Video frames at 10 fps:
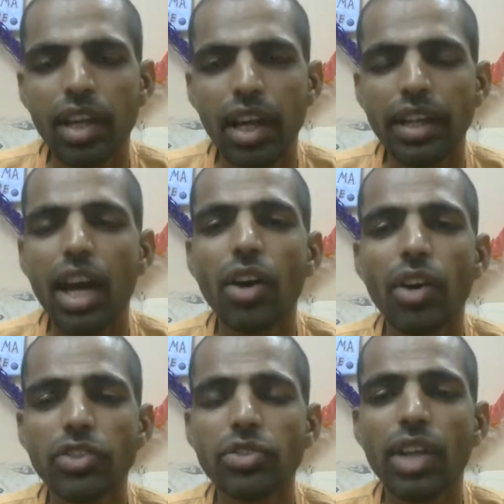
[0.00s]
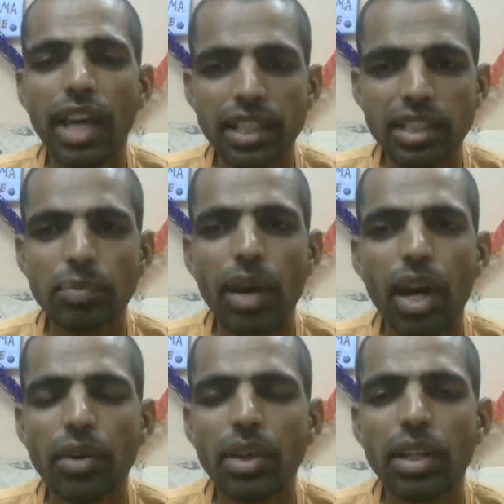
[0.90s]
and now Arjuna has the
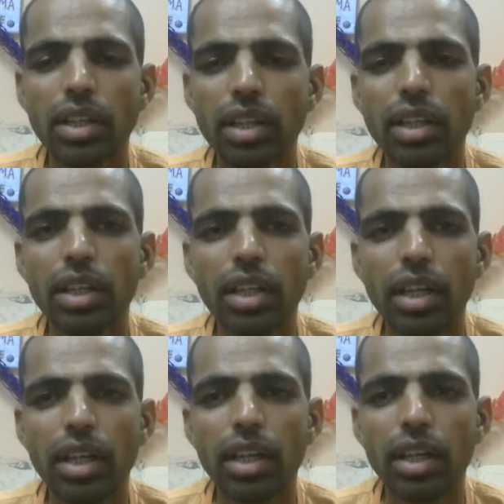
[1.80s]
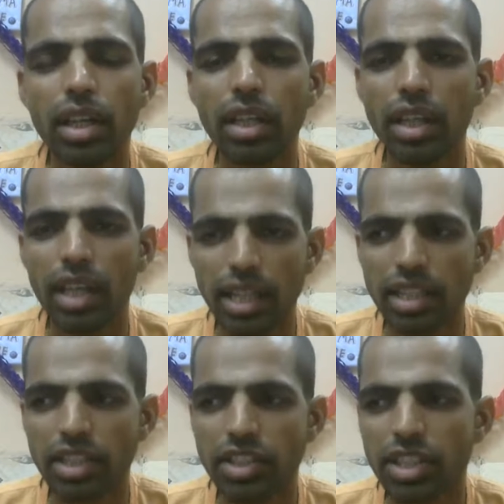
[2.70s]
power, he has
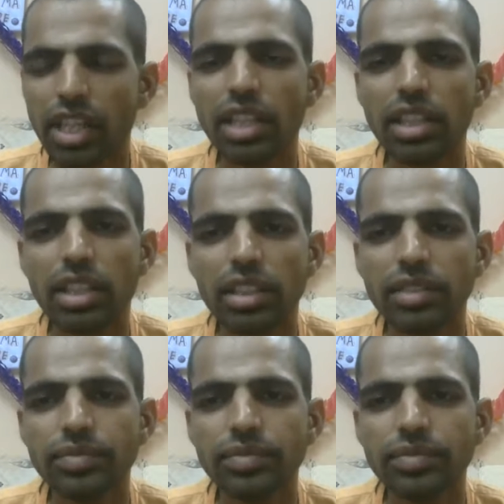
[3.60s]
the strength